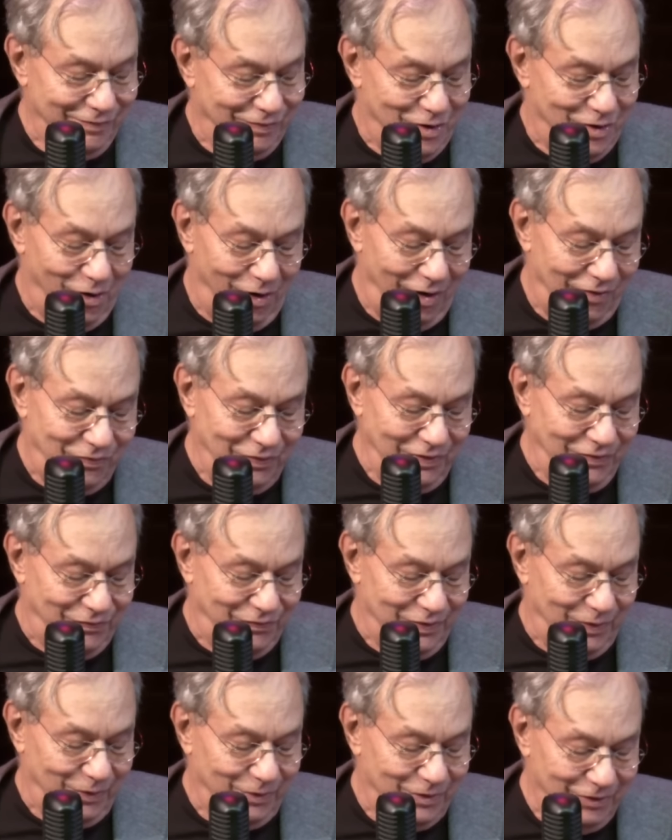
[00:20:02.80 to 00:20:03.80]
of coffee
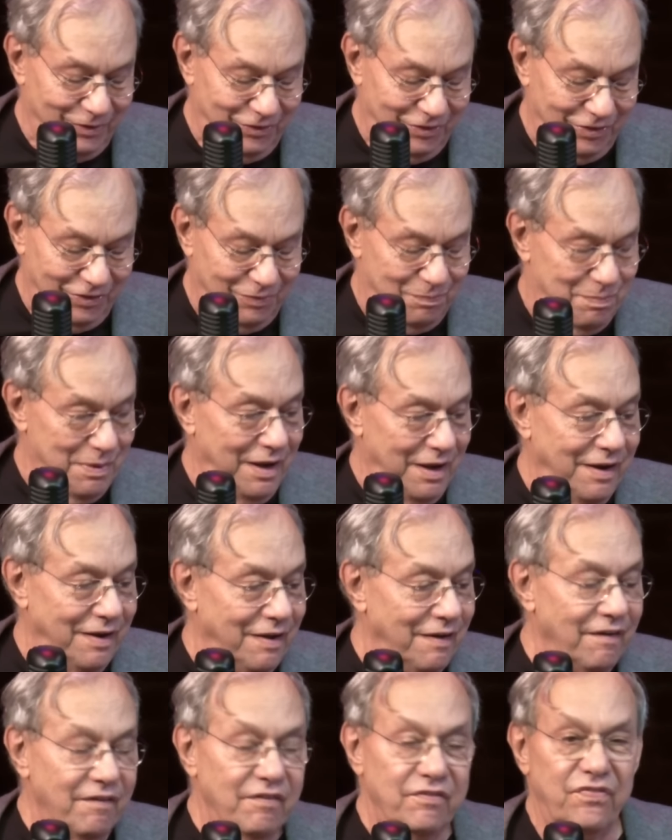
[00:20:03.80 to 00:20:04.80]
filters has
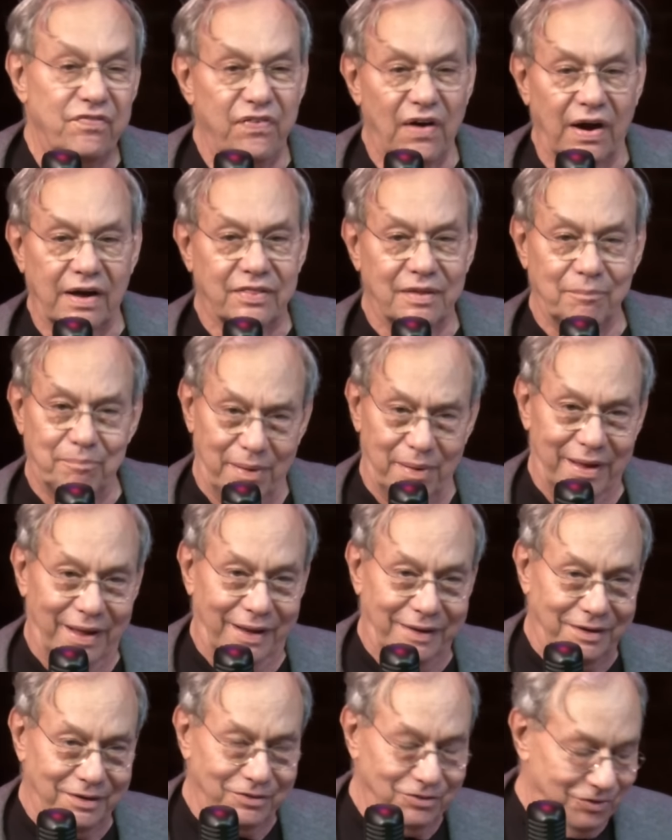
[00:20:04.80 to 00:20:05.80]
been Fuck the
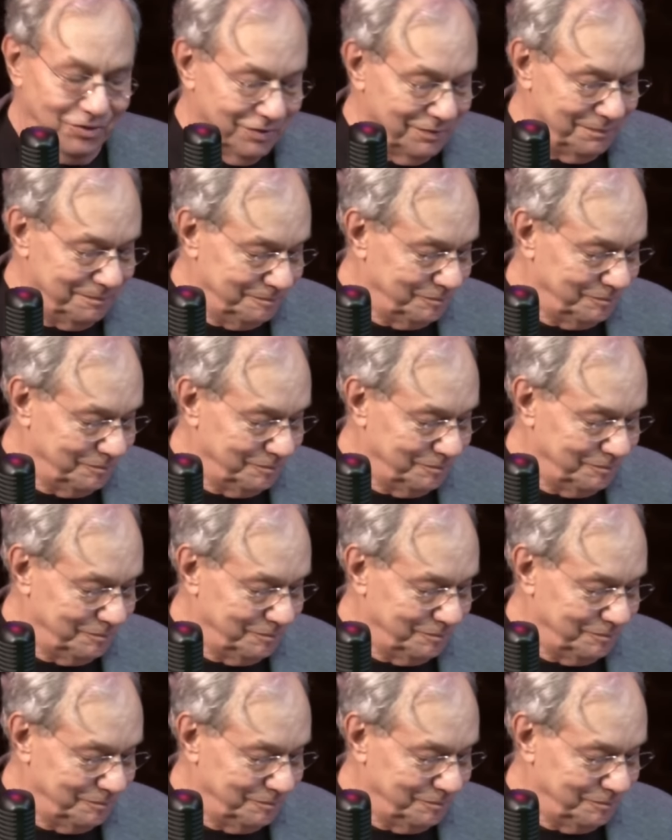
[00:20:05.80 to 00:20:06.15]
Pandas.